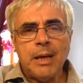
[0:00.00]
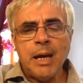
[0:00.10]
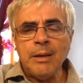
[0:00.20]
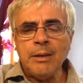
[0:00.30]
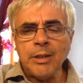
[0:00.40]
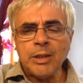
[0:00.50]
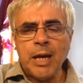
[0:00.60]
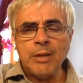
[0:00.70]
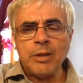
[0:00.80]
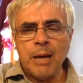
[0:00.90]
And in this
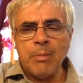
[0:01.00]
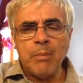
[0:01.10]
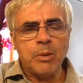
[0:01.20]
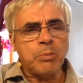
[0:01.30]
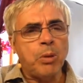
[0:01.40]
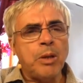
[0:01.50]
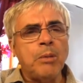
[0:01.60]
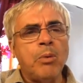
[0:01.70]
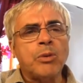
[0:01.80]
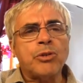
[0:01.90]
case, Abraham was put in the
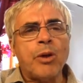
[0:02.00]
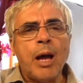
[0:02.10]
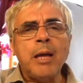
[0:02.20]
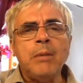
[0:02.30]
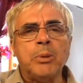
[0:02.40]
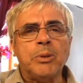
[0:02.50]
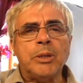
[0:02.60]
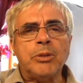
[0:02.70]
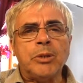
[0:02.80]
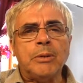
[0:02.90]
most trying
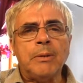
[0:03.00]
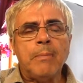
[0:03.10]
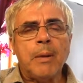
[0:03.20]
position,